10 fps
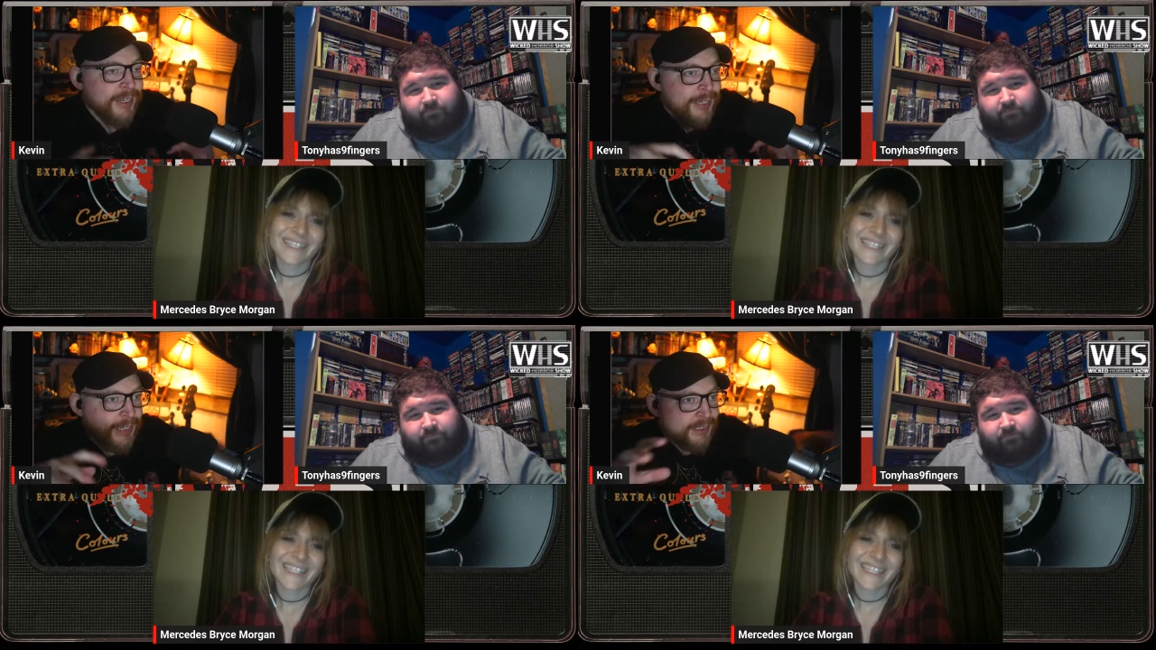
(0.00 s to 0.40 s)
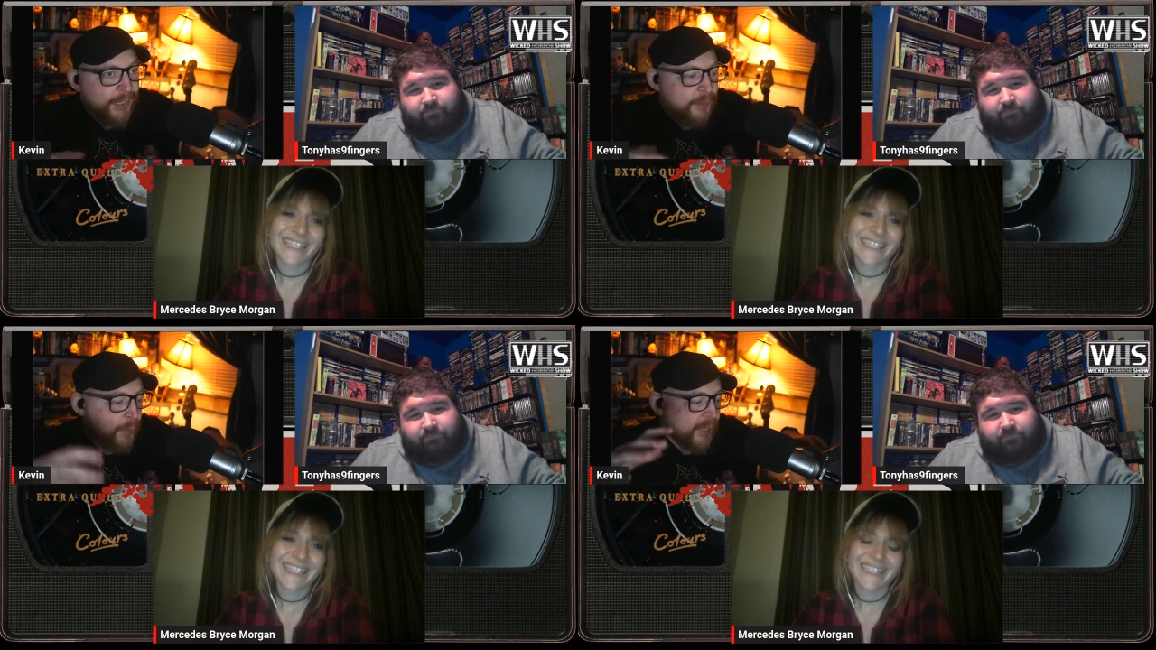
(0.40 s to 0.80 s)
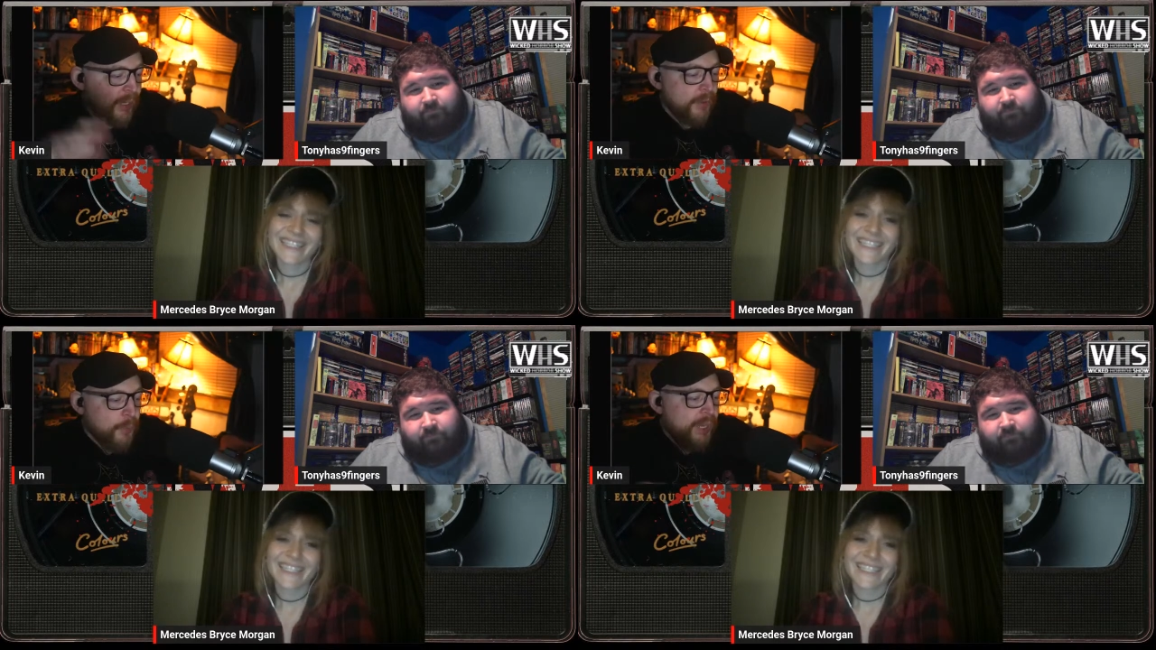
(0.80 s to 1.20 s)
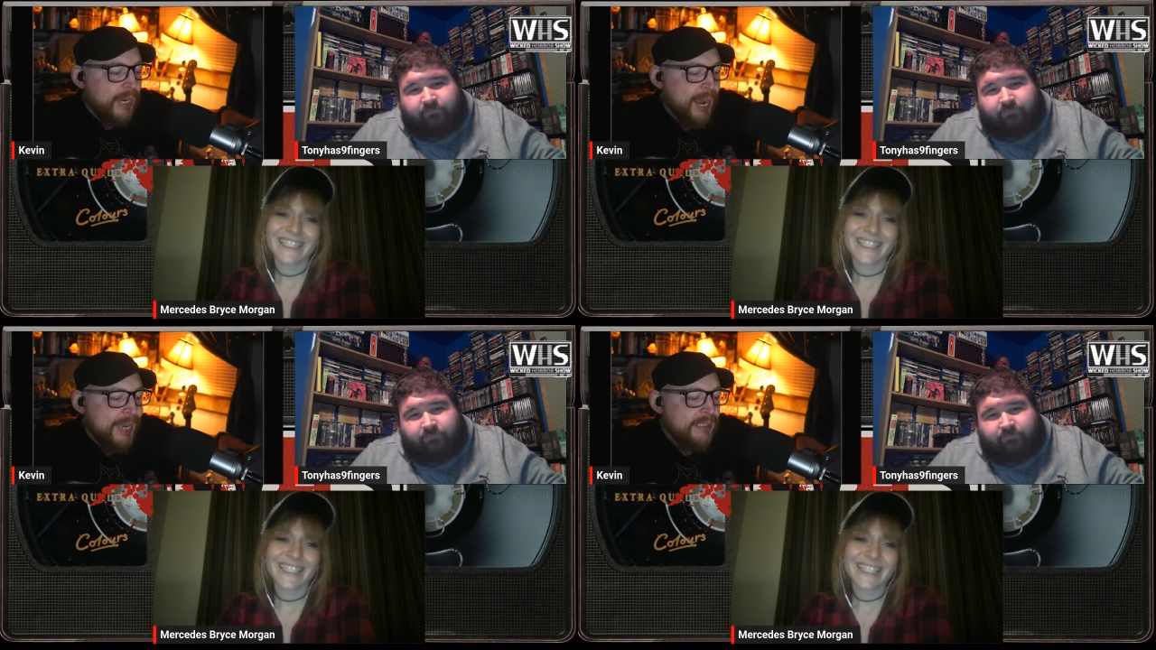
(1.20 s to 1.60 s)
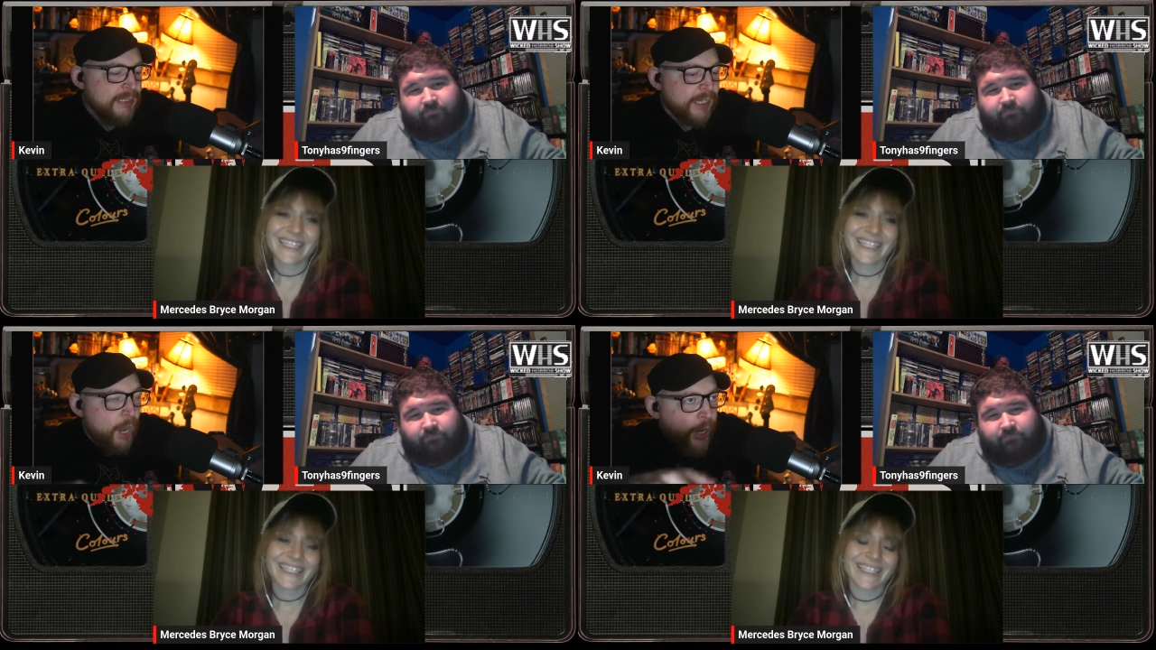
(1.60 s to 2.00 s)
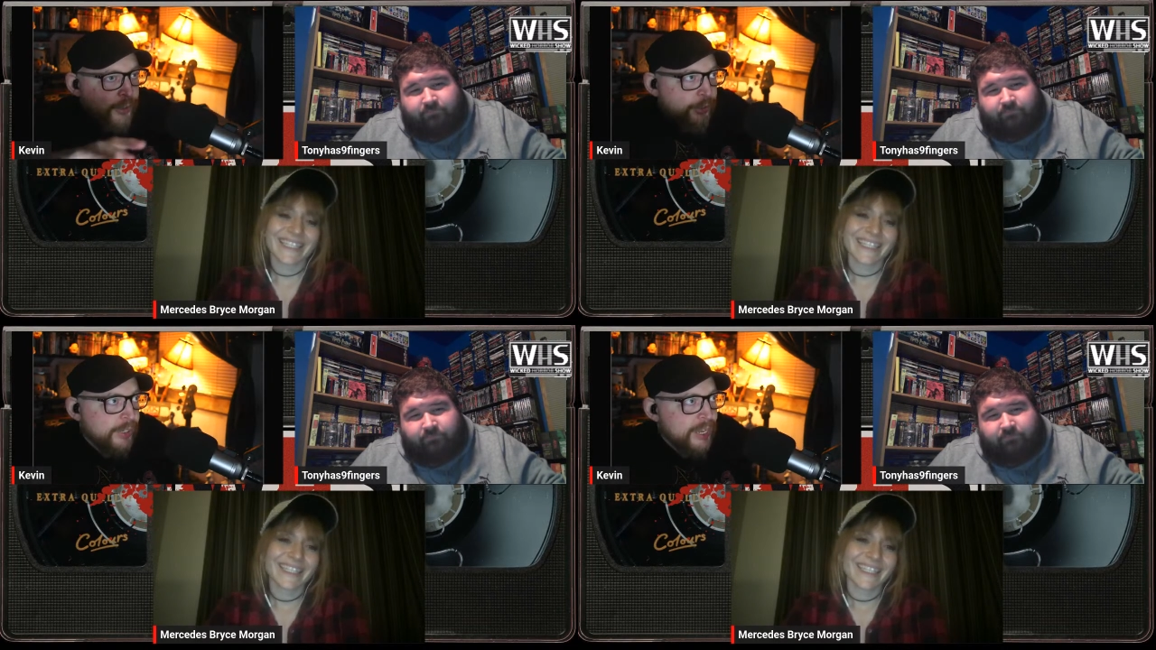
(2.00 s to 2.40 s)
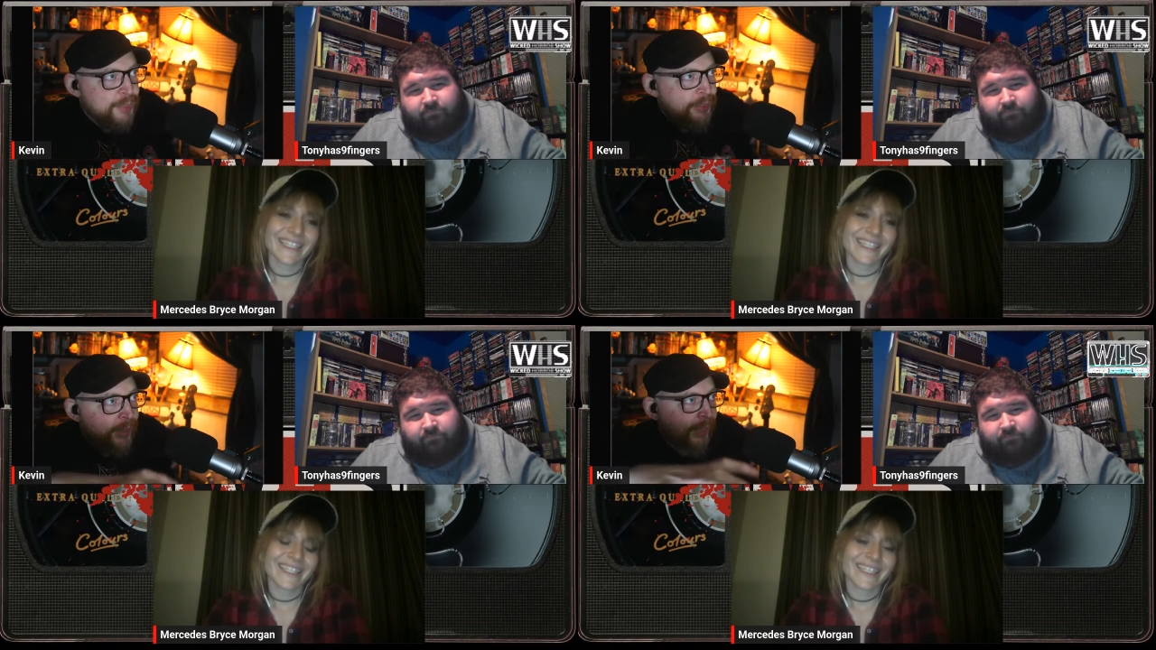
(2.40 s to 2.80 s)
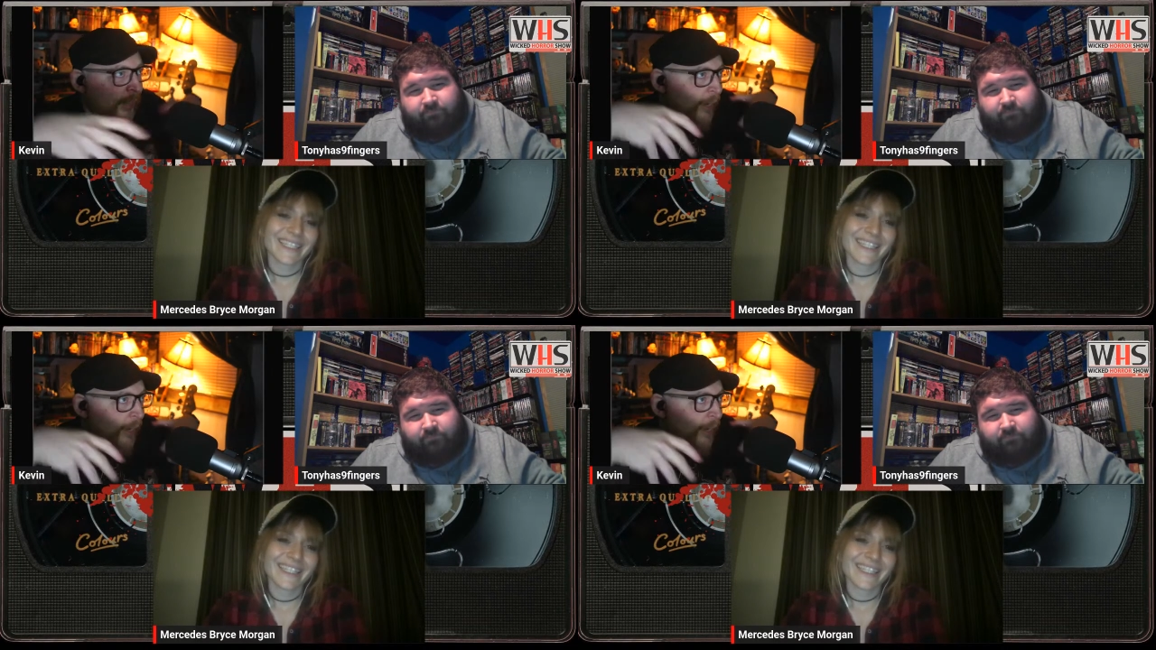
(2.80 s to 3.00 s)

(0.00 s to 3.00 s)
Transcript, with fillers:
Speaker 1: he's like one of the one of the guys is like underneath uh,